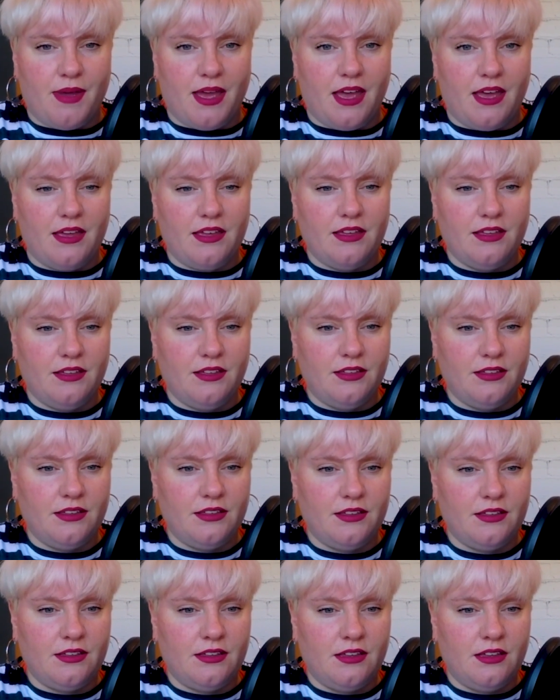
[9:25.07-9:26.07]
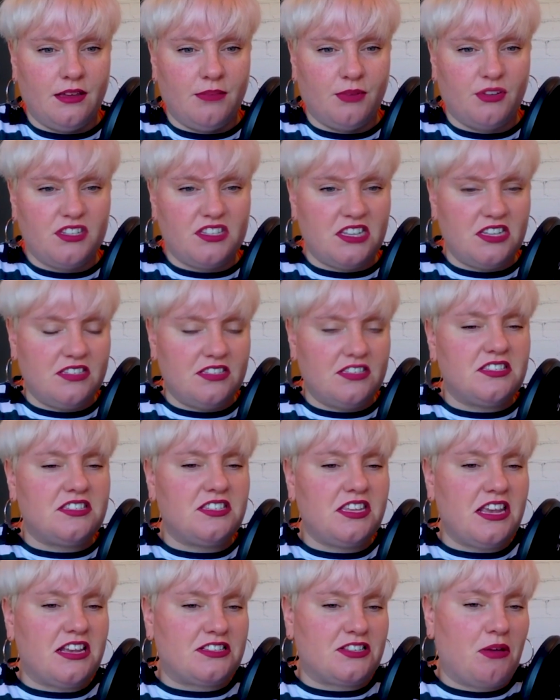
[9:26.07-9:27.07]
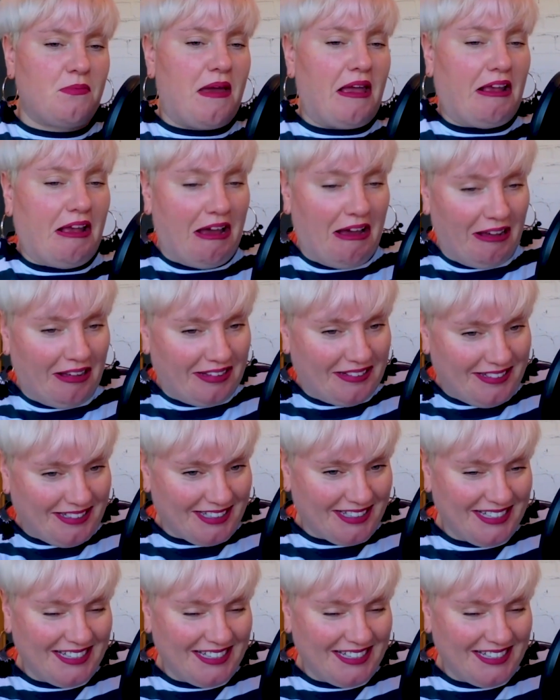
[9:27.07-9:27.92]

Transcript: at. On season 6, oh my God.